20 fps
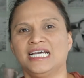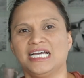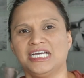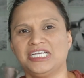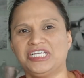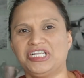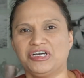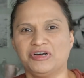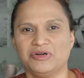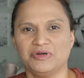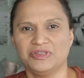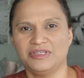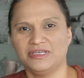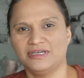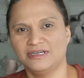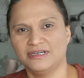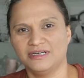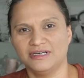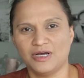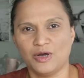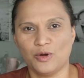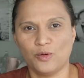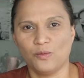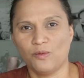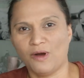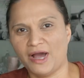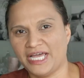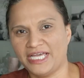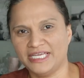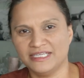you know, the
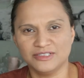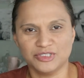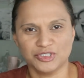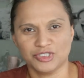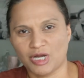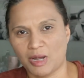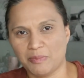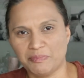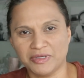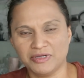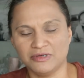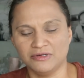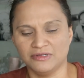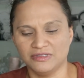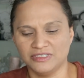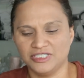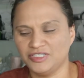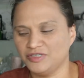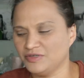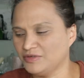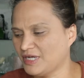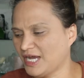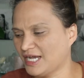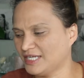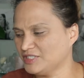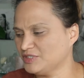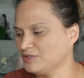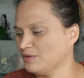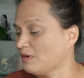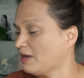Hawaiian tropical, you
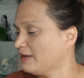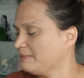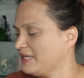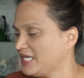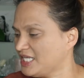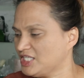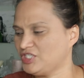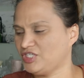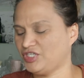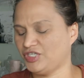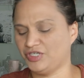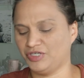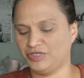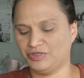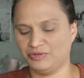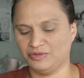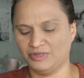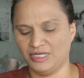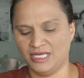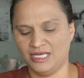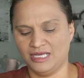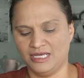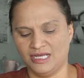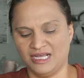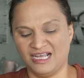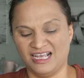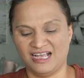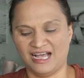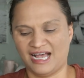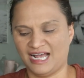guys know I'm into
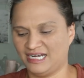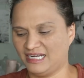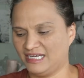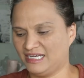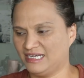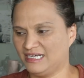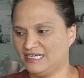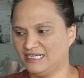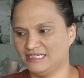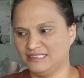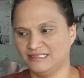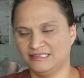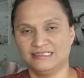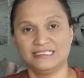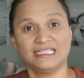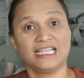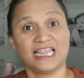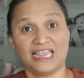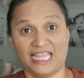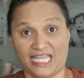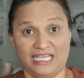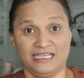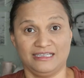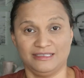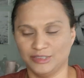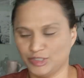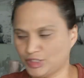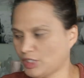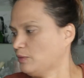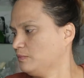kind of thing.
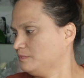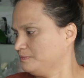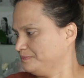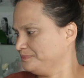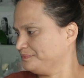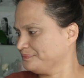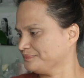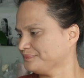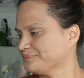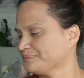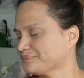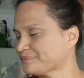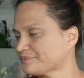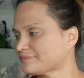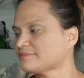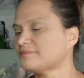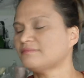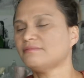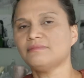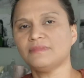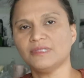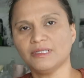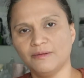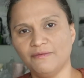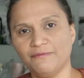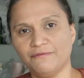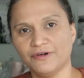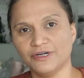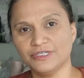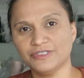So
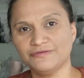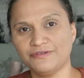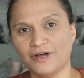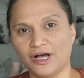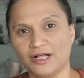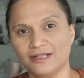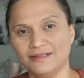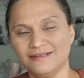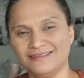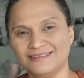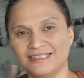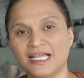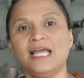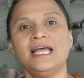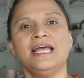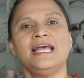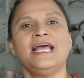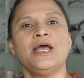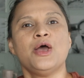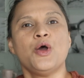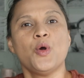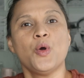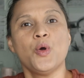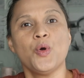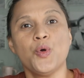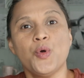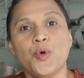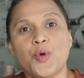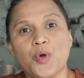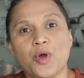first of all,
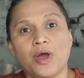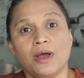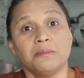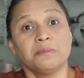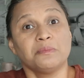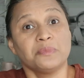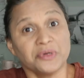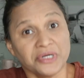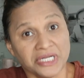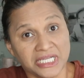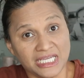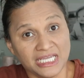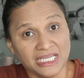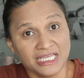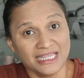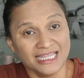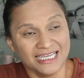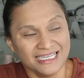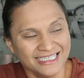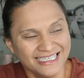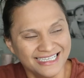breathe.